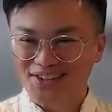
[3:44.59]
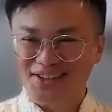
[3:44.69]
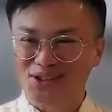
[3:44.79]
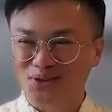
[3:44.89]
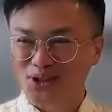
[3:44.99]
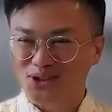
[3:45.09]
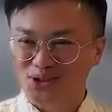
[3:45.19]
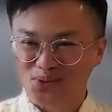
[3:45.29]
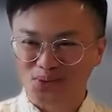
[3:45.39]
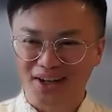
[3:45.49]
to these
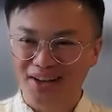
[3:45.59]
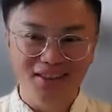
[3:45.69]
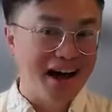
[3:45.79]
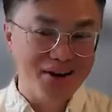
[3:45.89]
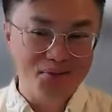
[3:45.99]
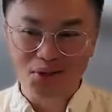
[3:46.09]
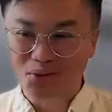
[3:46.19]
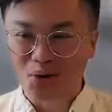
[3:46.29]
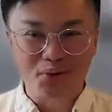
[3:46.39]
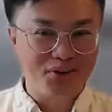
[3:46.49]
questions would align with
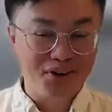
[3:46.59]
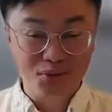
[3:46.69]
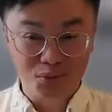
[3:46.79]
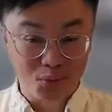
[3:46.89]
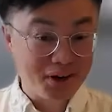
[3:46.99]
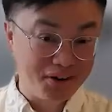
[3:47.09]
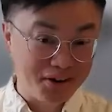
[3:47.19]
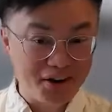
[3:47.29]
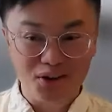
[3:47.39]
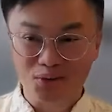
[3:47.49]
what we're
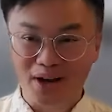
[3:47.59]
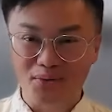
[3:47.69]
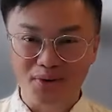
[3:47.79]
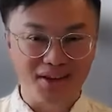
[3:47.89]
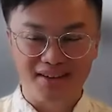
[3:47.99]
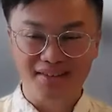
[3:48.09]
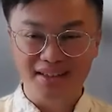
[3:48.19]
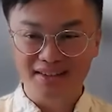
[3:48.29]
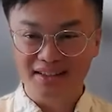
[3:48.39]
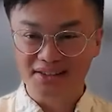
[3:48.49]
hearing on the ground with
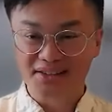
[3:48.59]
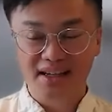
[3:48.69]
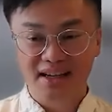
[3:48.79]
accounting leaders.